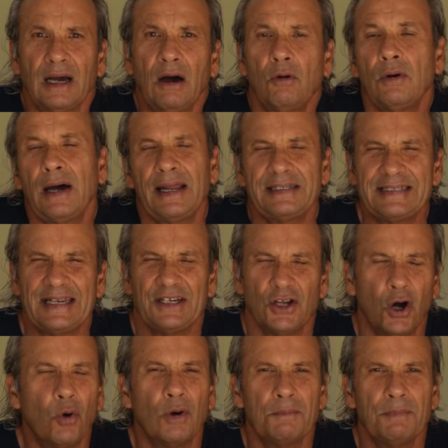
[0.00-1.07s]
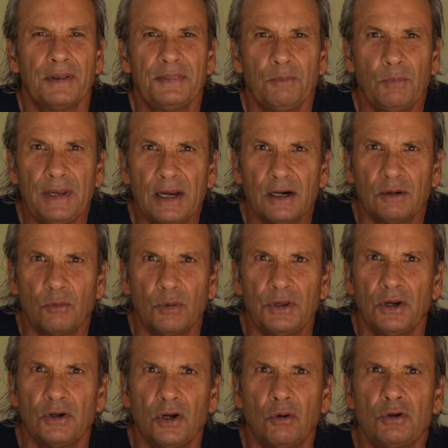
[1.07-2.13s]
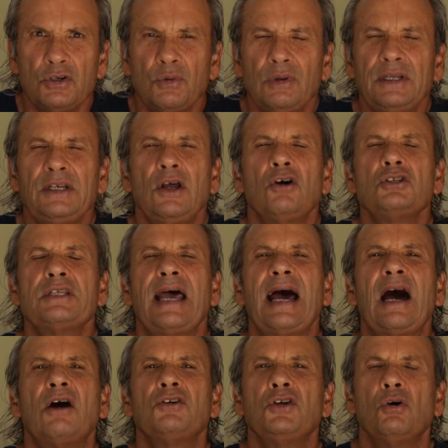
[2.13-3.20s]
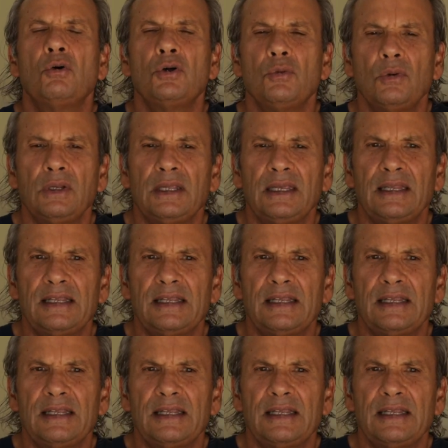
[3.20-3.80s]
Oh, I'd say no one, but no one really knows how. No one really.